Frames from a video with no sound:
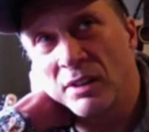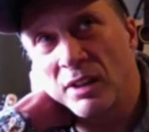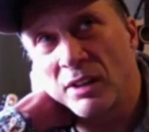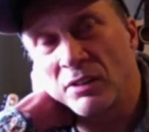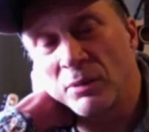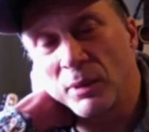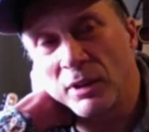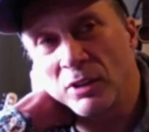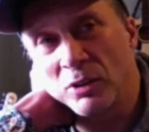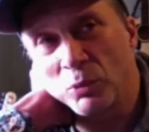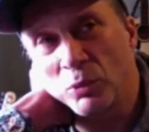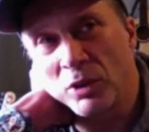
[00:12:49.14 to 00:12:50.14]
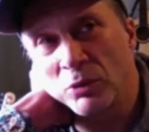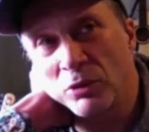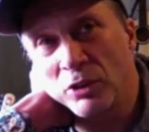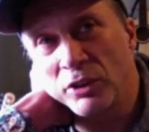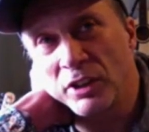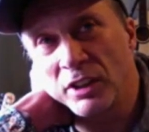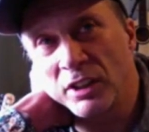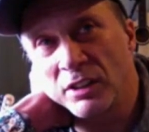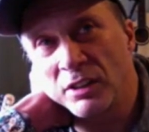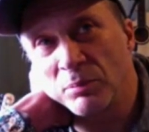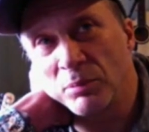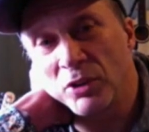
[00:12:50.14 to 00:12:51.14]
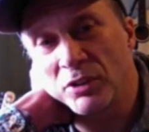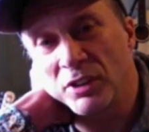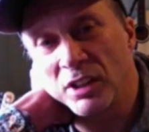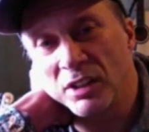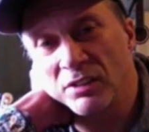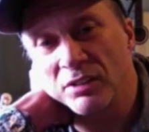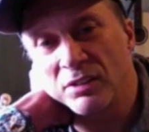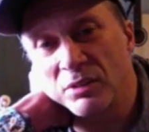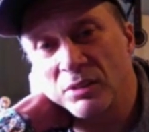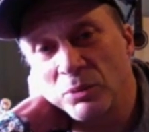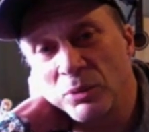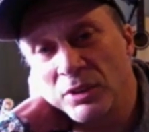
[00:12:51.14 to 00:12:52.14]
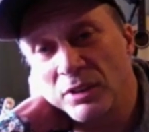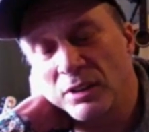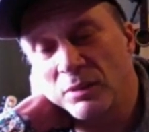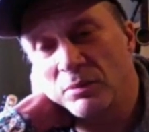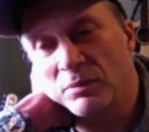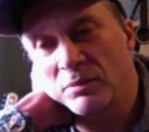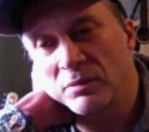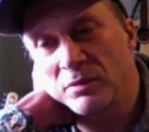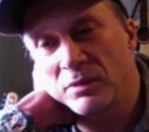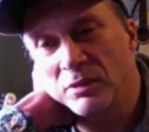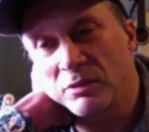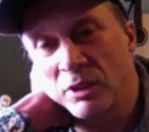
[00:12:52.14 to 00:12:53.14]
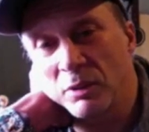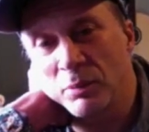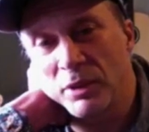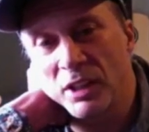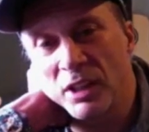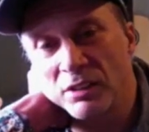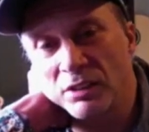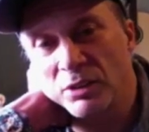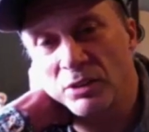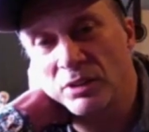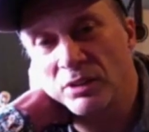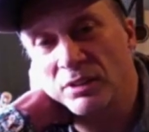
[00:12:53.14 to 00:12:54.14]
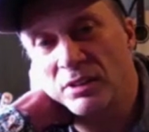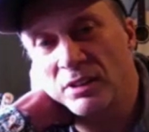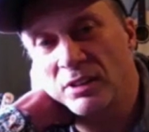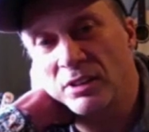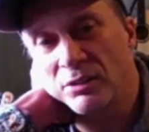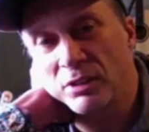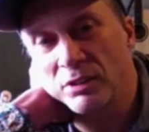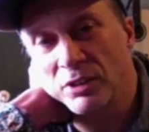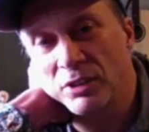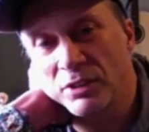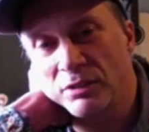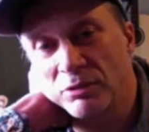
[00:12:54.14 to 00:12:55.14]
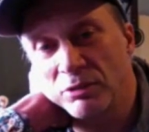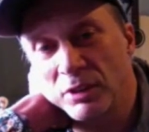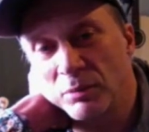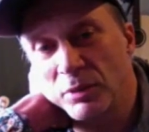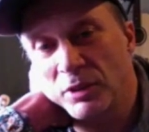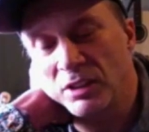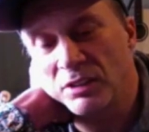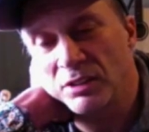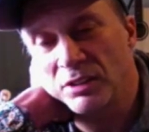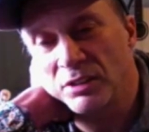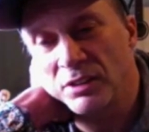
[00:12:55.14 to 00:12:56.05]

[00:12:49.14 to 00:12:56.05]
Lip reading: So along, I was looking at a podcast with Rick Beato. I don't know if you've heard of Rick Beato,